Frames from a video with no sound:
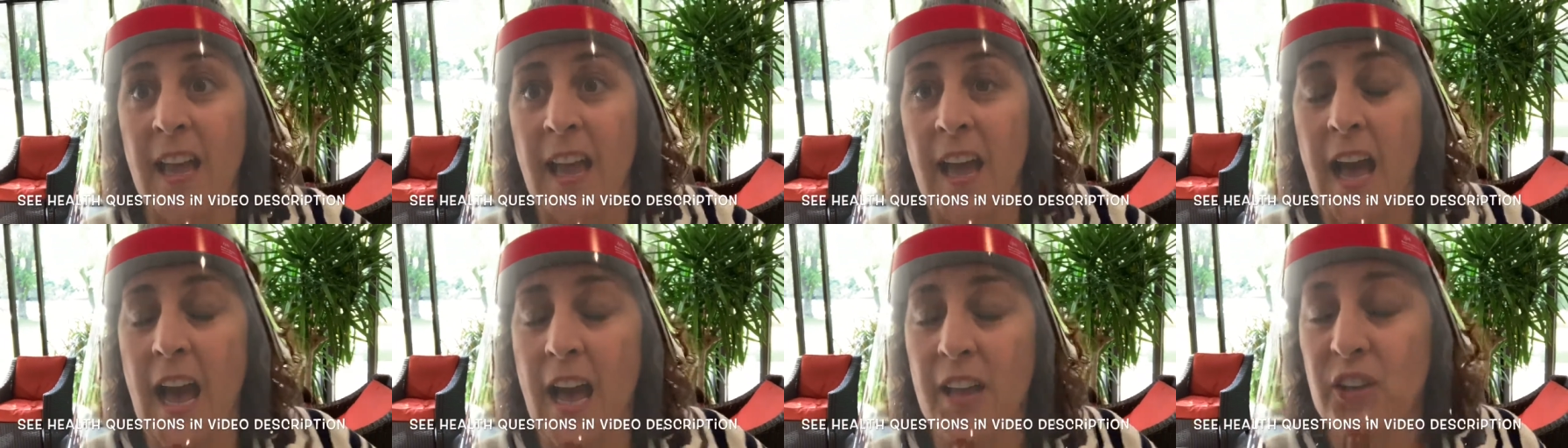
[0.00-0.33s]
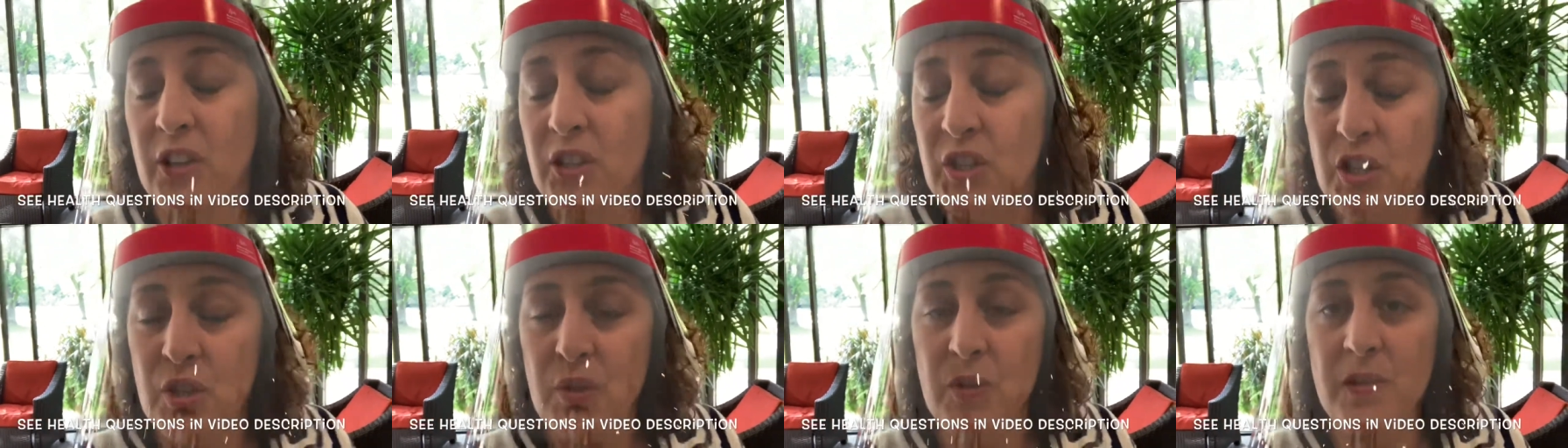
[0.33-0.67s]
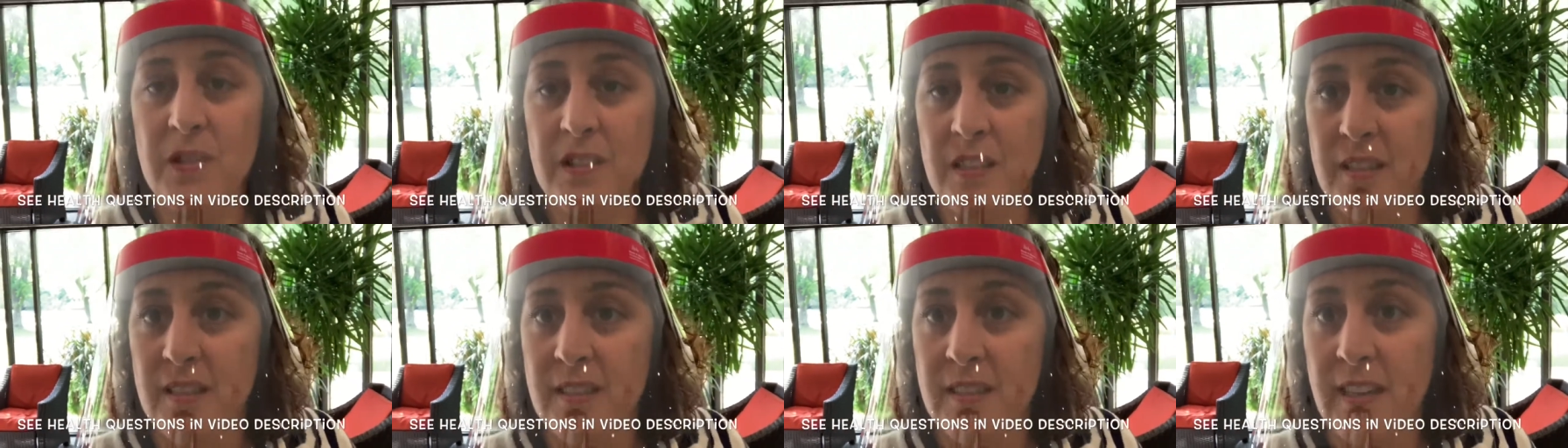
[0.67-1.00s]
and to choose
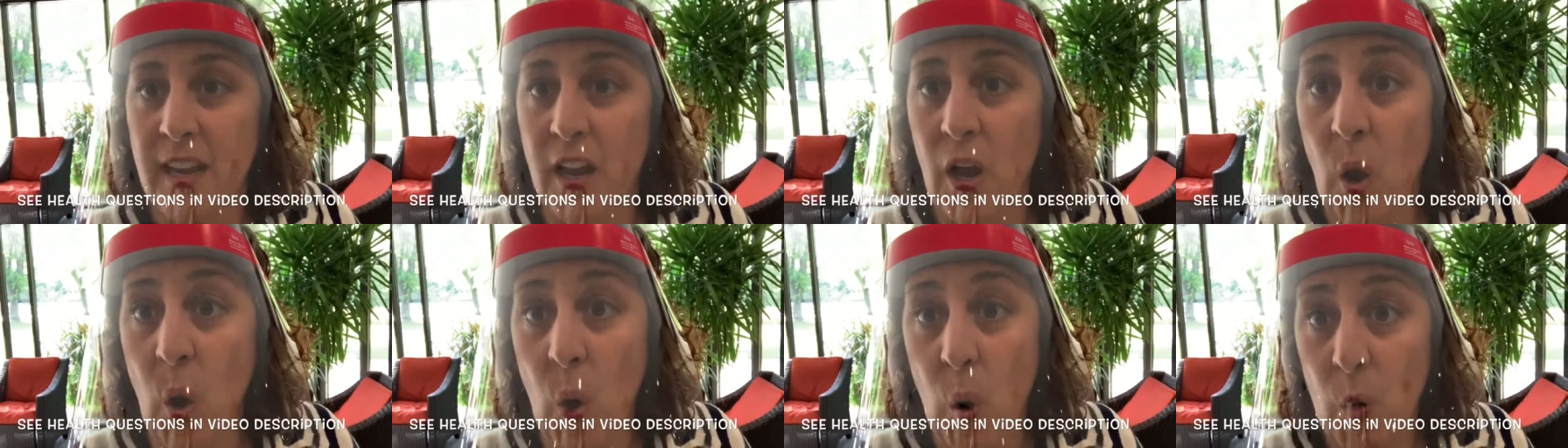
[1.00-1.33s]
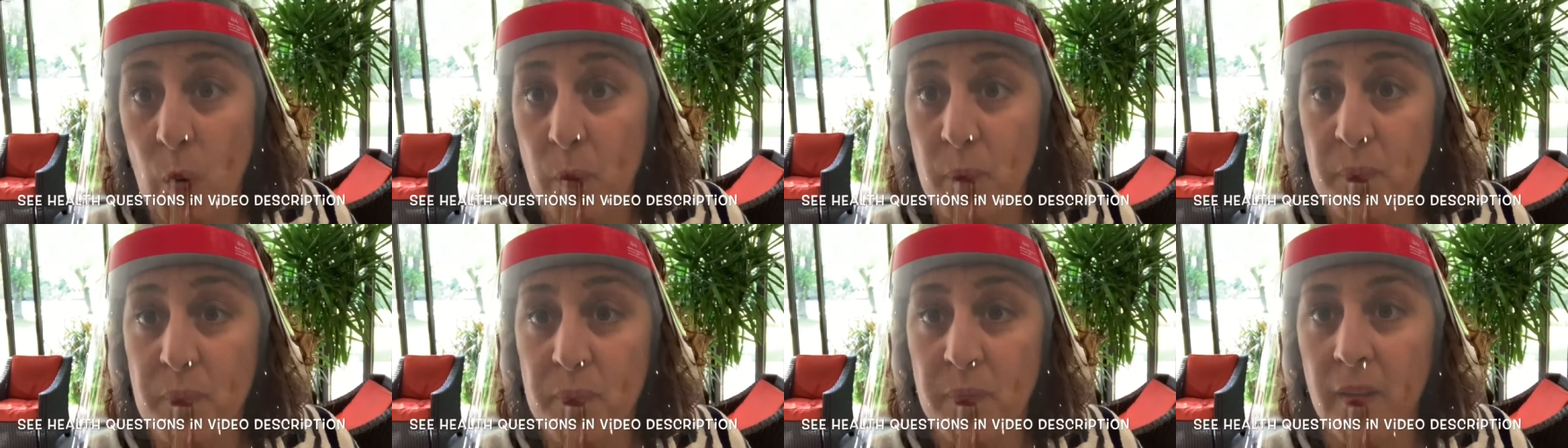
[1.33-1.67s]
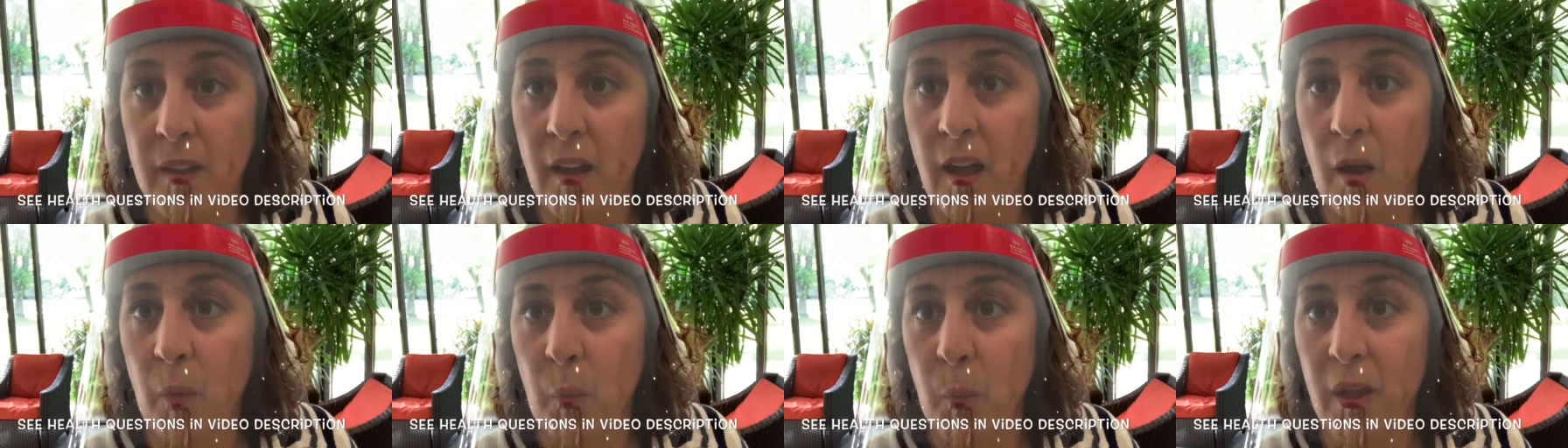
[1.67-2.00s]
to stay home
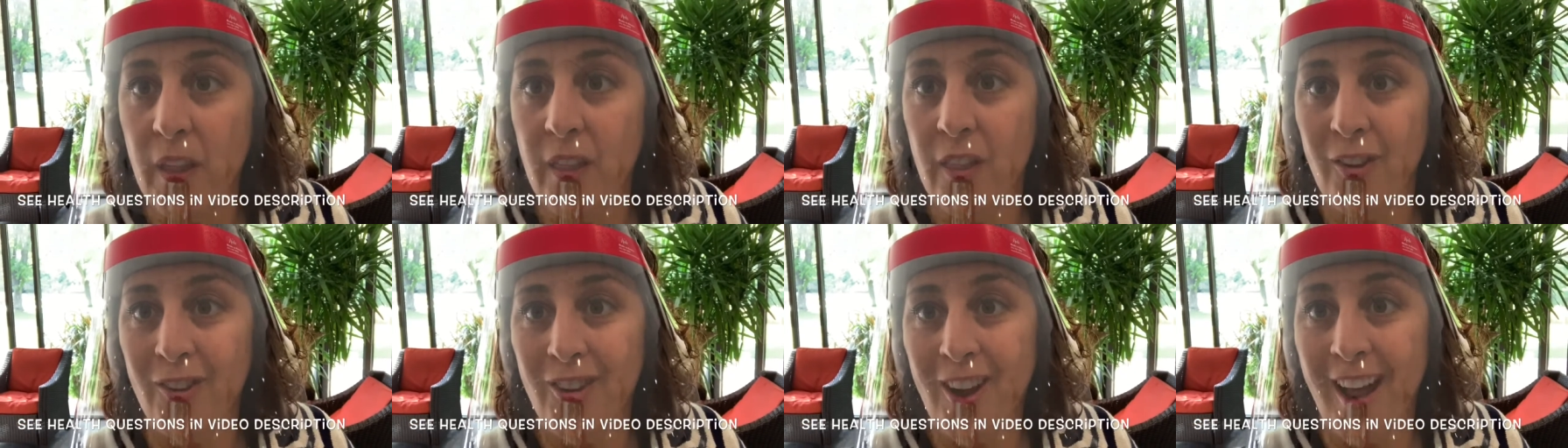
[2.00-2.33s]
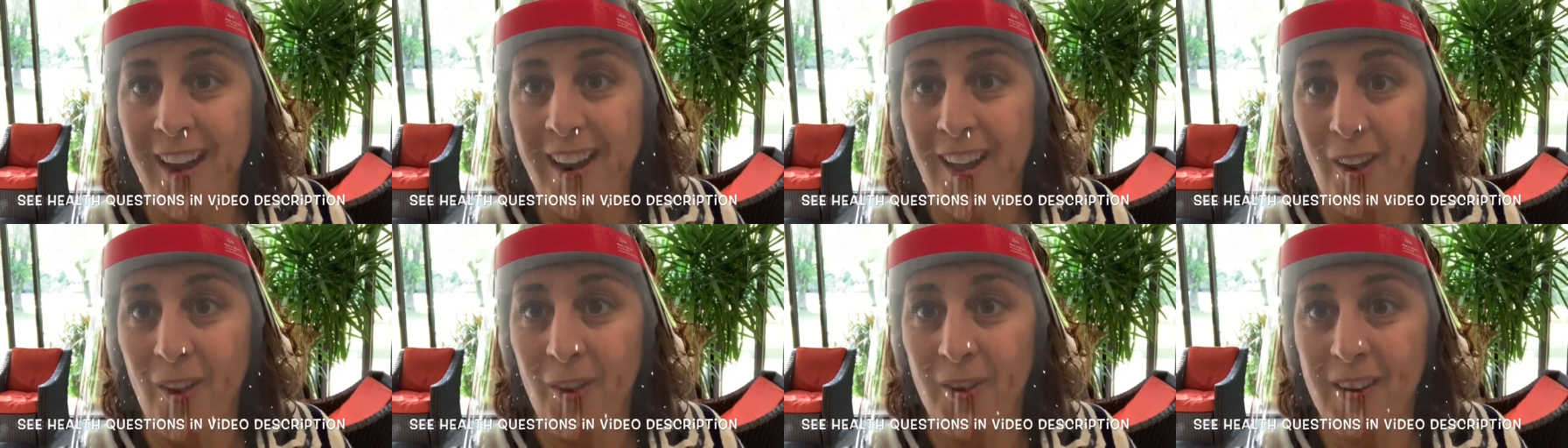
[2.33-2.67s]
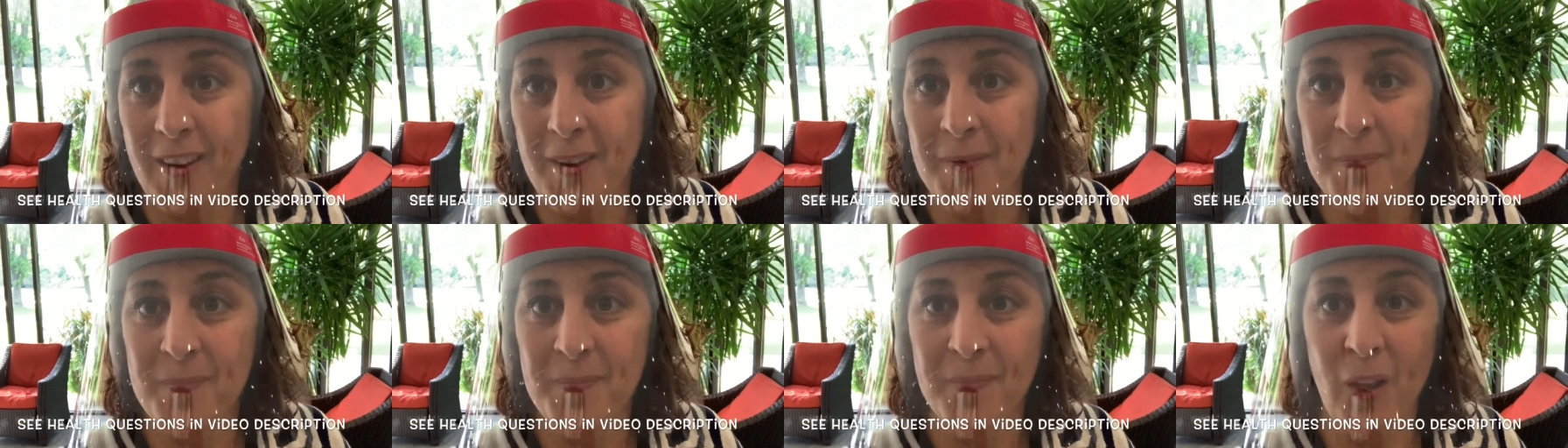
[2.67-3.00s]
when they're not healthy,
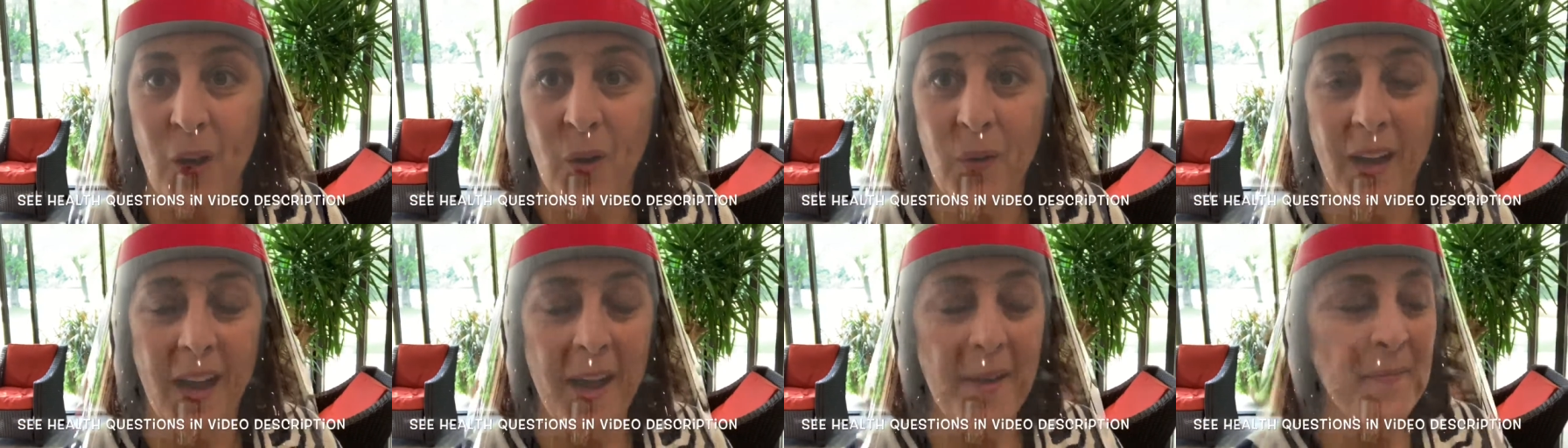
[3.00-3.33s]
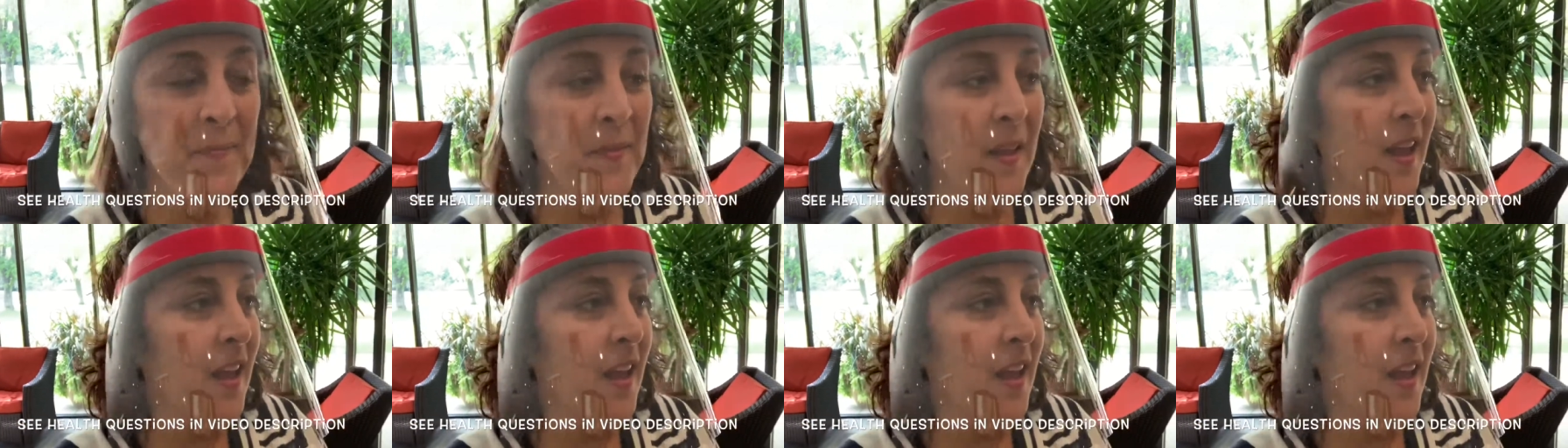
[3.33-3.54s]
okay?